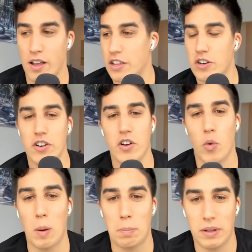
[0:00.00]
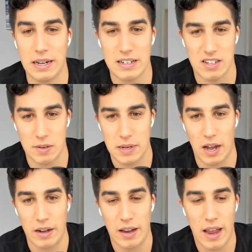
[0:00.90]
You don't know what plane it's going to be
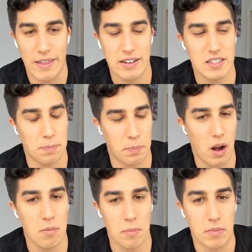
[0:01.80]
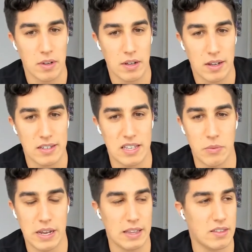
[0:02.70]
on, and that's the problem, because then
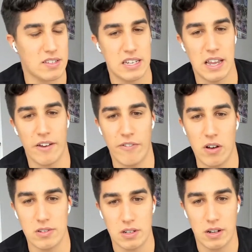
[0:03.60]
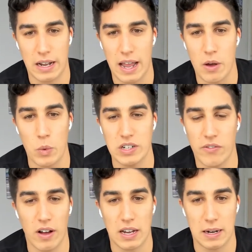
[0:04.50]
we get the C F Os and they're like, hey, which
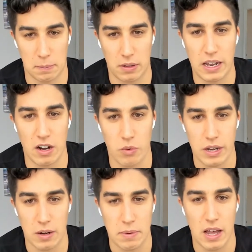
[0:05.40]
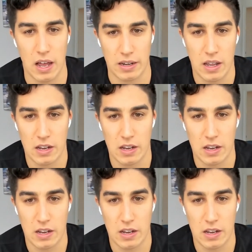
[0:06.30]
fucking plane are we going to be on?